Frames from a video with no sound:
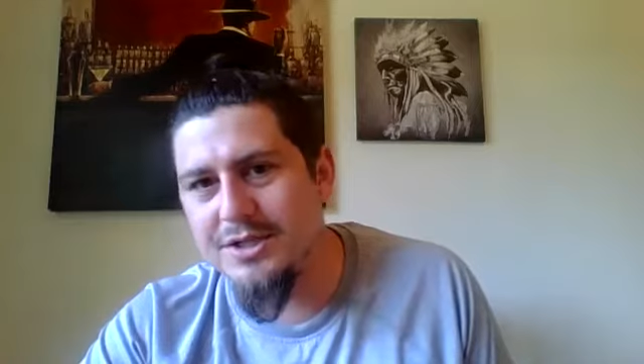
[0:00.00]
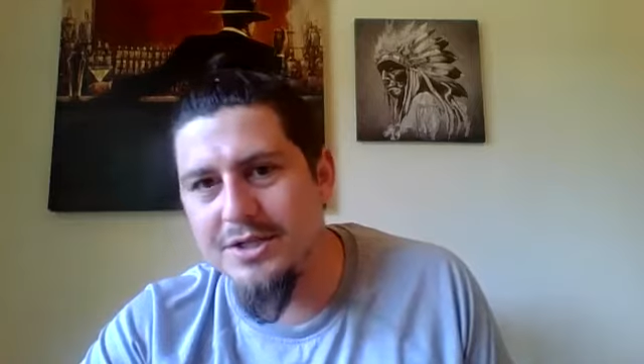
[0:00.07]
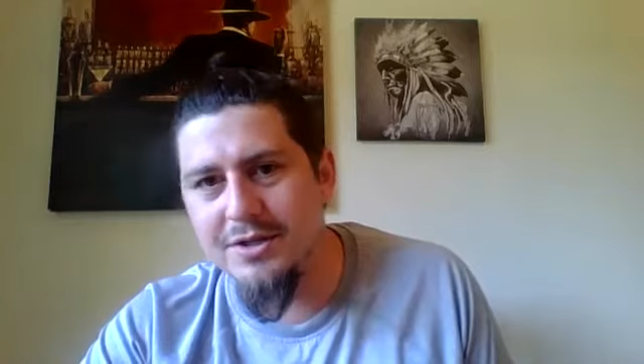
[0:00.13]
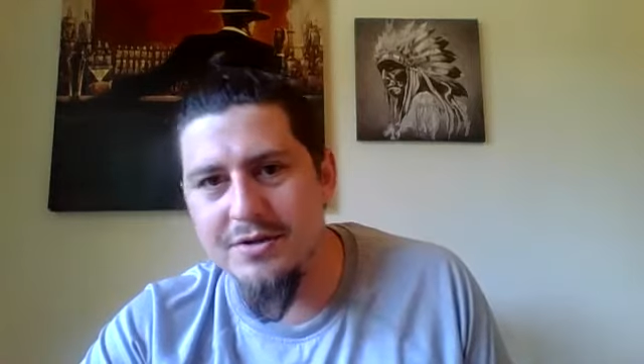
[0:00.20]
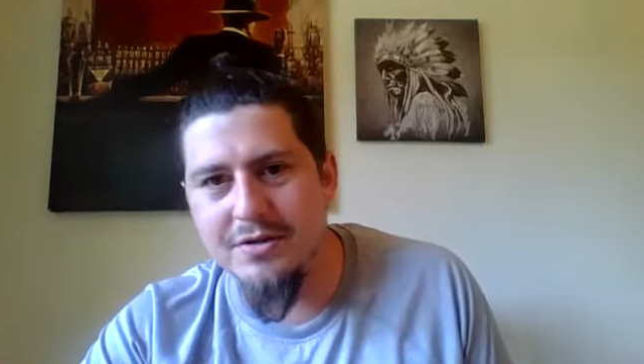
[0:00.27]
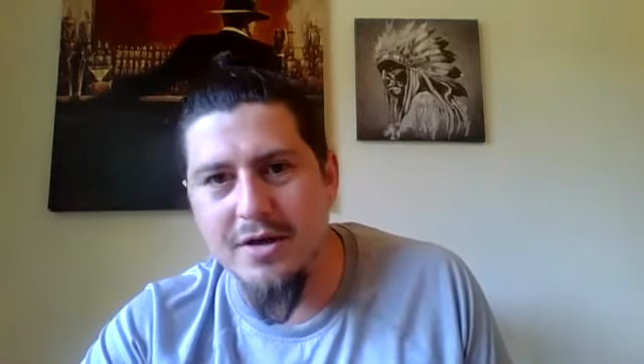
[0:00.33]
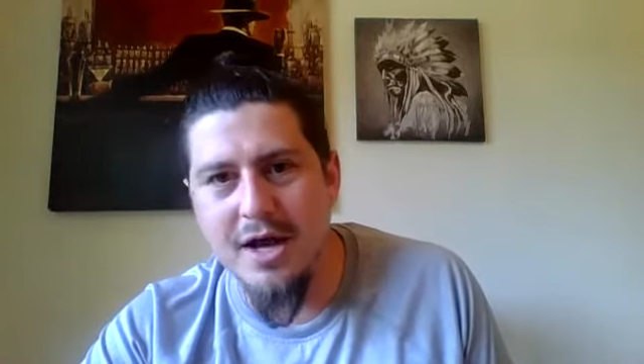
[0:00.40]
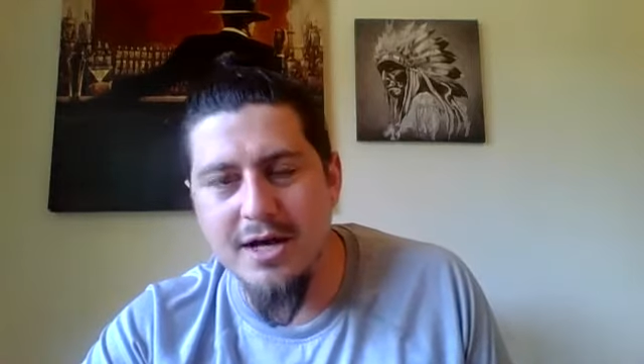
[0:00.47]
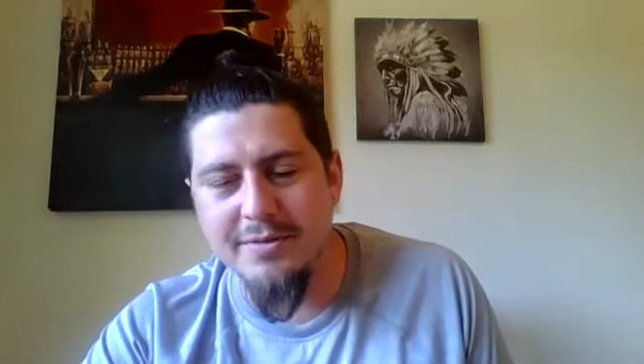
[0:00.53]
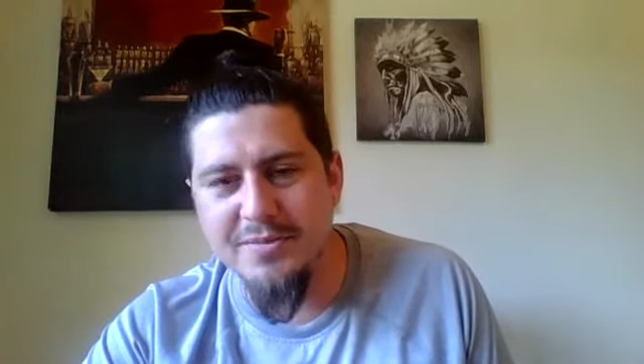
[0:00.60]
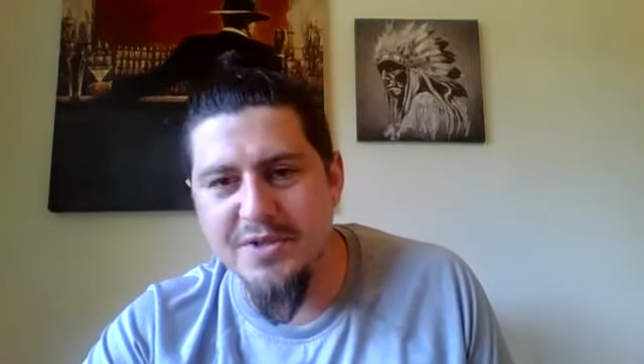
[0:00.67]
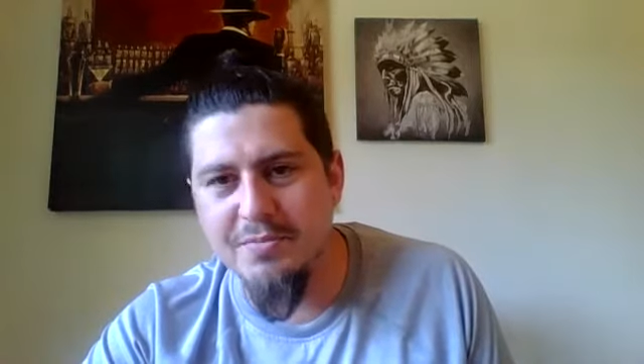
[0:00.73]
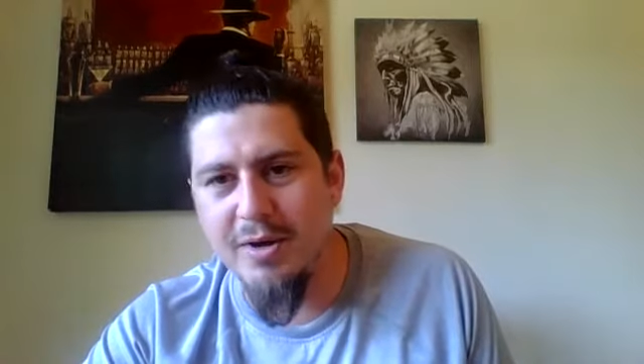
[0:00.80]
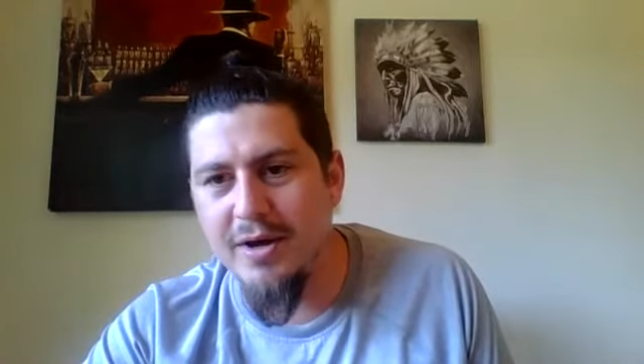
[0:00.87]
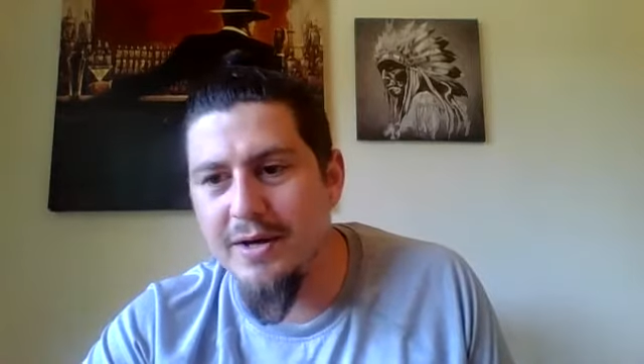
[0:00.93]
into their lineup
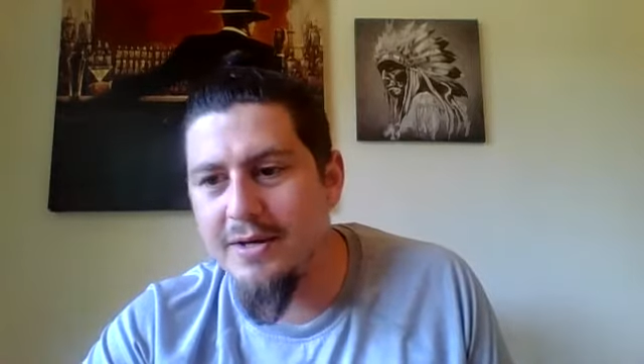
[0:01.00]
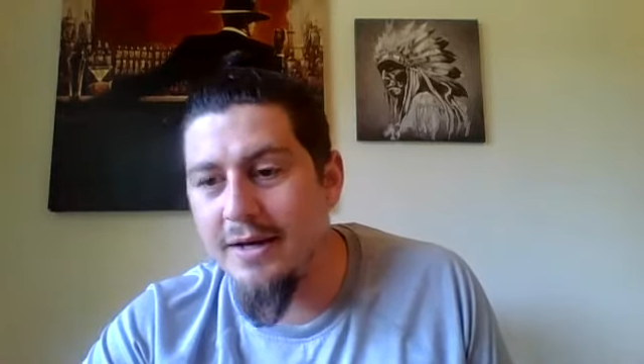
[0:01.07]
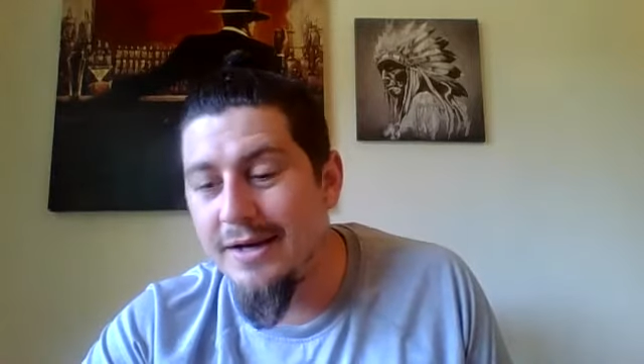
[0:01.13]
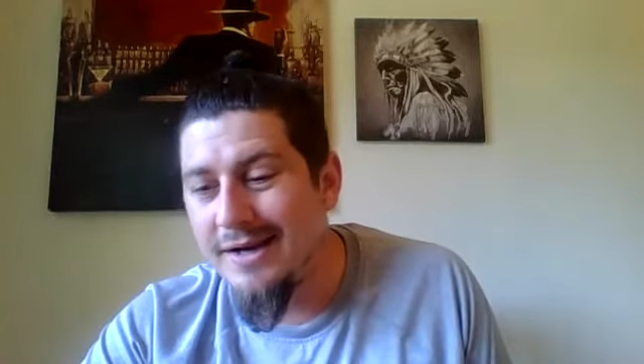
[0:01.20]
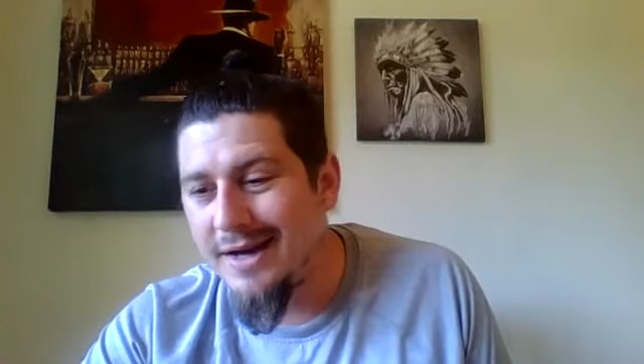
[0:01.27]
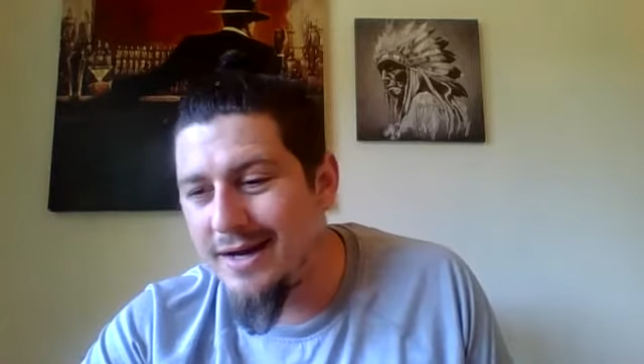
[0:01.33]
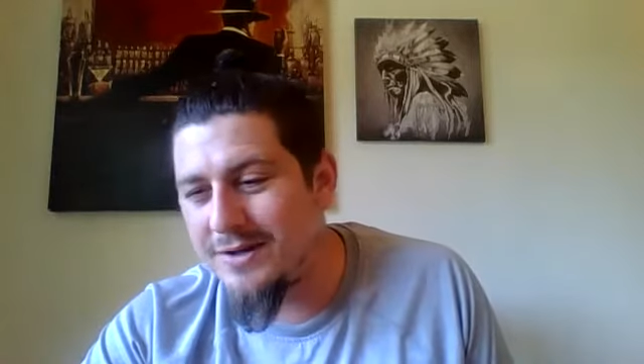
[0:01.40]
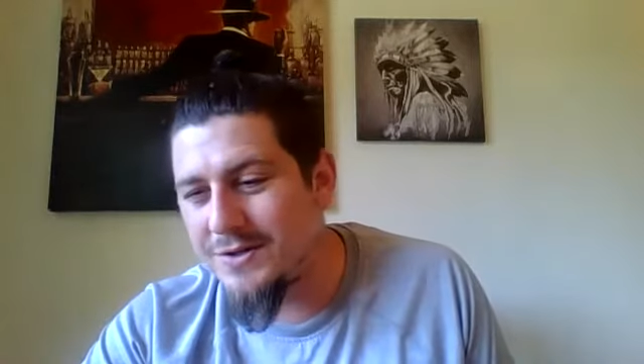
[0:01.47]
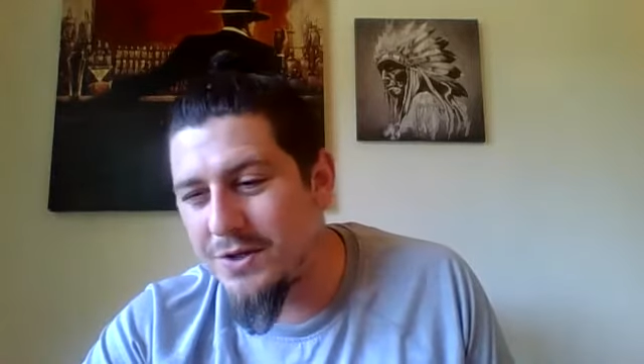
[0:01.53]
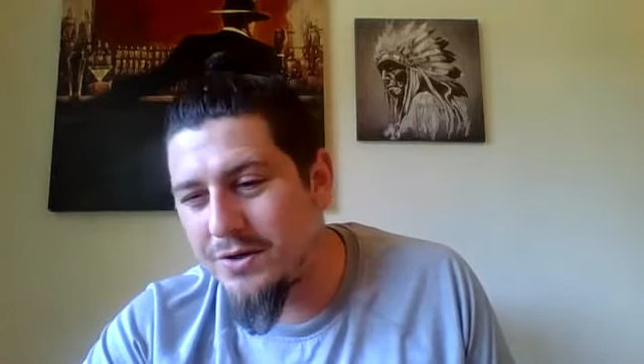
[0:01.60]
spot, and as